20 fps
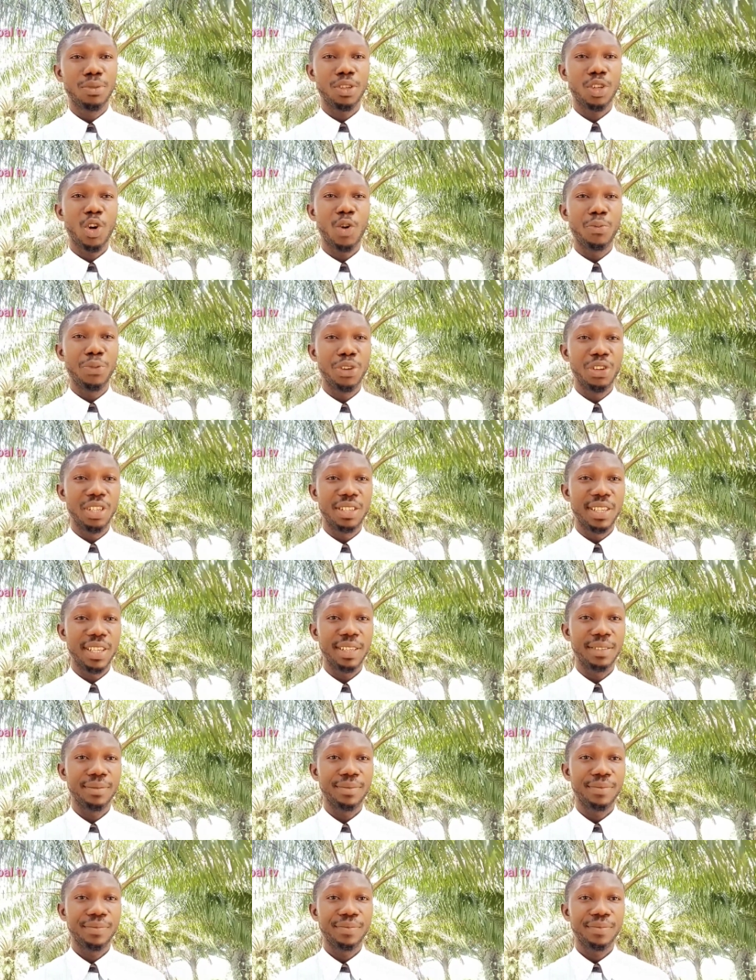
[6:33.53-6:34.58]
community
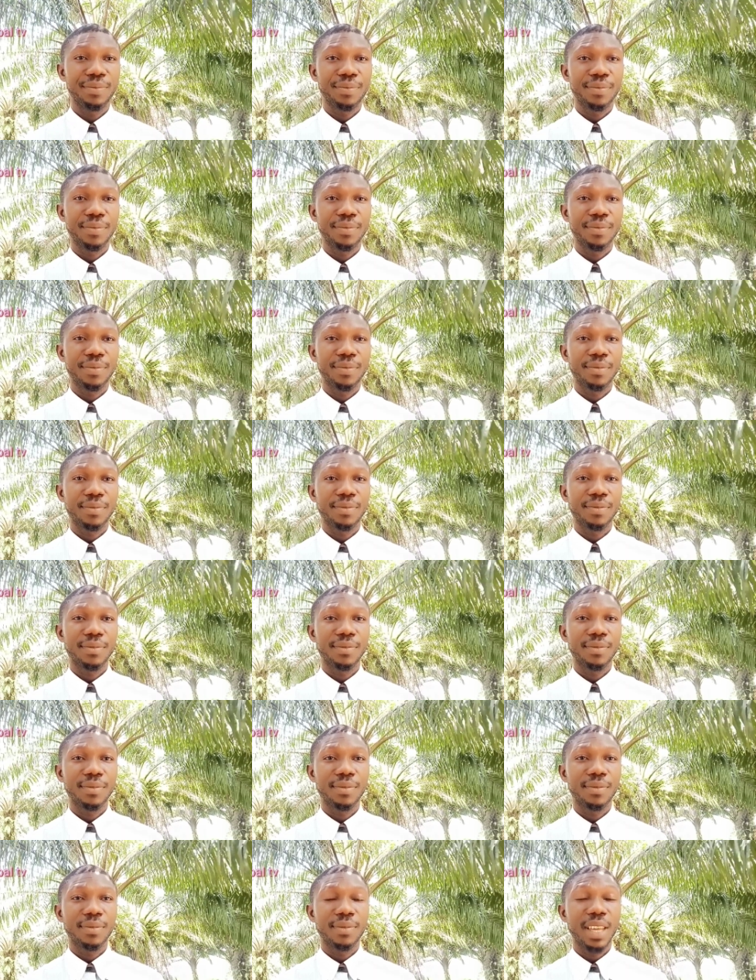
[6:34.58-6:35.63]

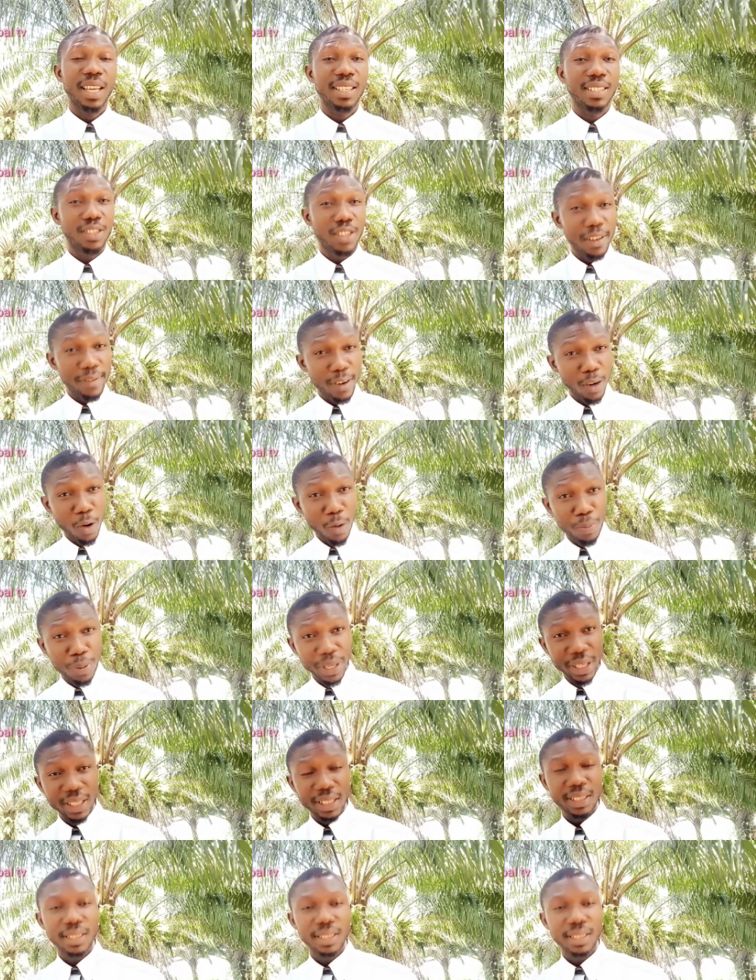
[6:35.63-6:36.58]
that is developing.